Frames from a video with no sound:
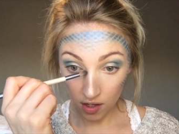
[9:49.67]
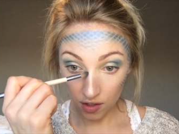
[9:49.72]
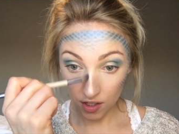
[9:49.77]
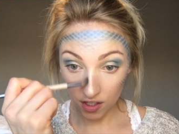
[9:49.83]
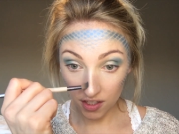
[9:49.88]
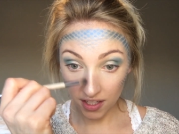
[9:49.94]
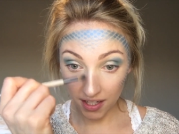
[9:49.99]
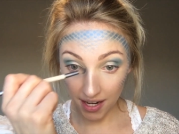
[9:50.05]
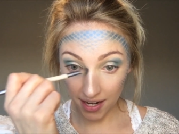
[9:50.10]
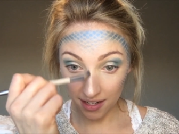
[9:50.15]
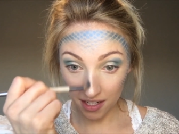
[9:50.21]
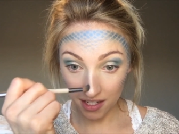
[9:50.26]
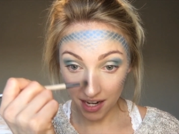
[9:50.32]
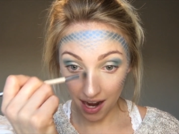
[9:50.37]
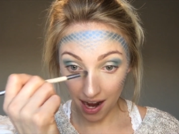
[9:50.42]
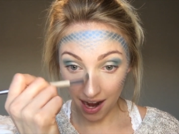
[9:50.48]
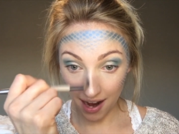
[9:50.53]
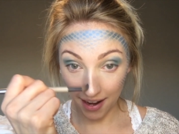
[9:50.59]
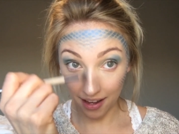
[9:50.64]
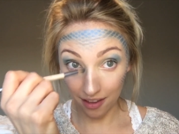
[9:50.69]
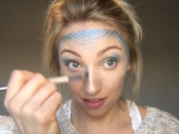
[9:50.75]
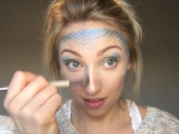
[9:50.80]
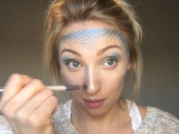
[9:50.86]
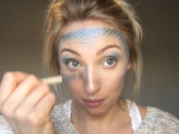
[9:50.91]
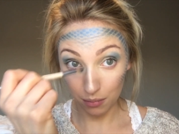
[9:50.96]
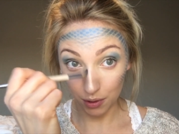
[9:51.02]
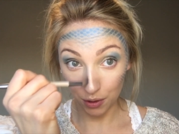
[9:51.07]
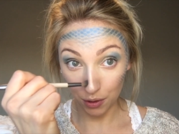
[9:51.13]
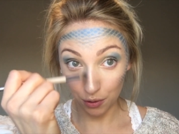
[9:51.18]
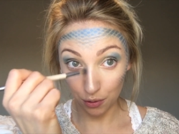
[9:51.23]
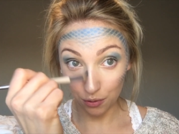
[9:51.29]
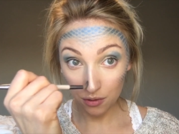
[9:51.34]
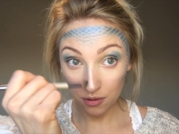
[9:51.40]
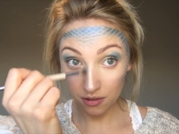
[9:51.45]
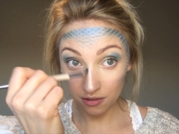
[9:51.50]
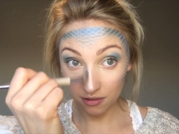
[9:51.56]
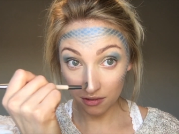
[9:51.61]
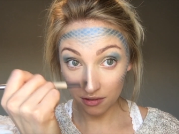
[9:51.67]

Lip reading: just to kind of tie in the blue.